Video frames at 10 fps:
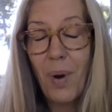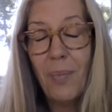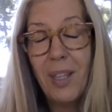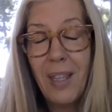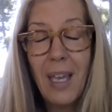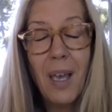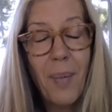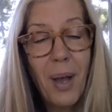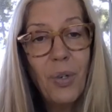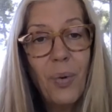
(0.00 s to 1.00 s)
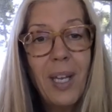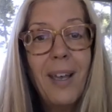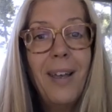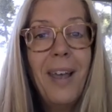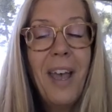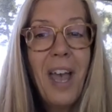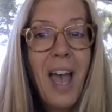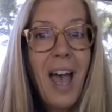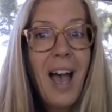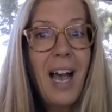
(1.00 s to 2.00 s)
probably thinking about doing it.
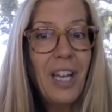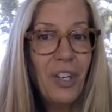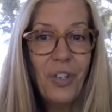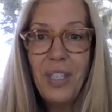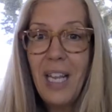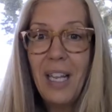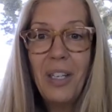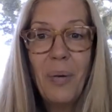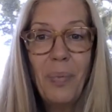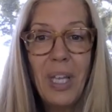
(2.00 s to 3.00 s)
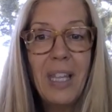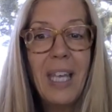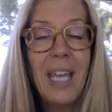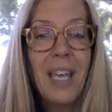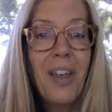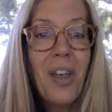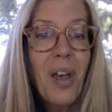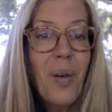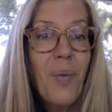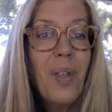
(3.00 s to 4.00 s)
I understand completely.
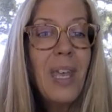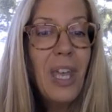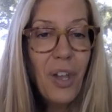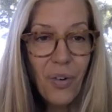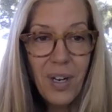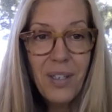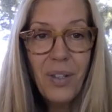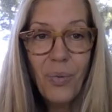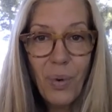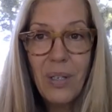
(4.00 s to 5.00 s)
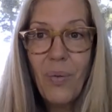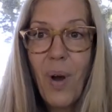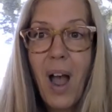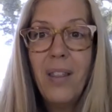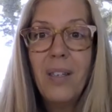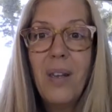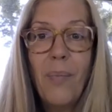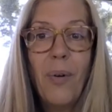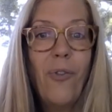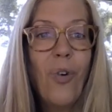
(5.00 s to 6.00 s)
Here is the reason why. This
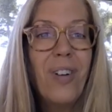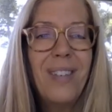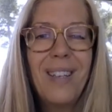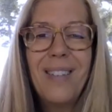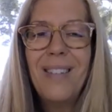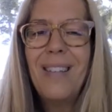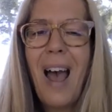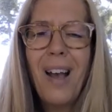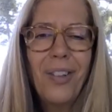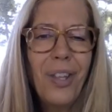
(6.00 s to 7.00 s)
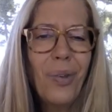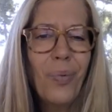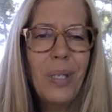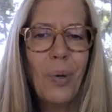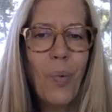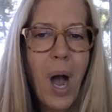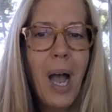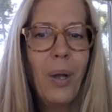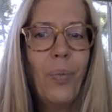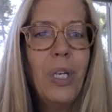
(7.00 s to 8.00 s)
number 4 is exactly the reason
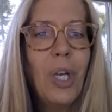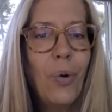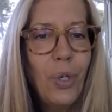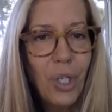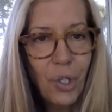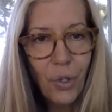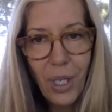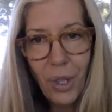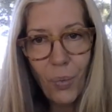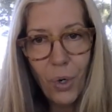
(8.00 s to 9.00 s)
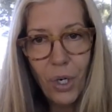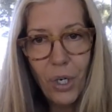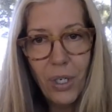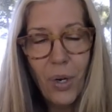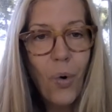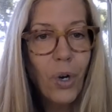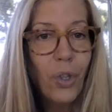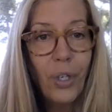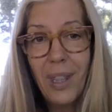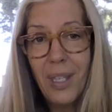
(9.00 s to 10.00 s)
why. We don't just look at the word or
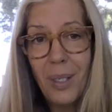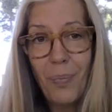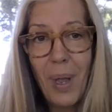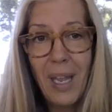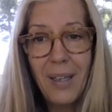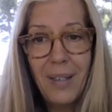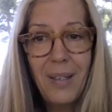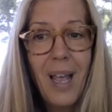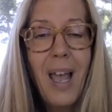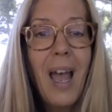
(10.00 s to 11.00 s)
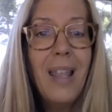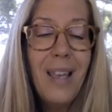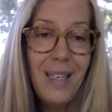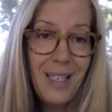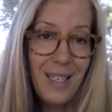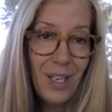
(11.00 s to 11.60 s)
look at the space and then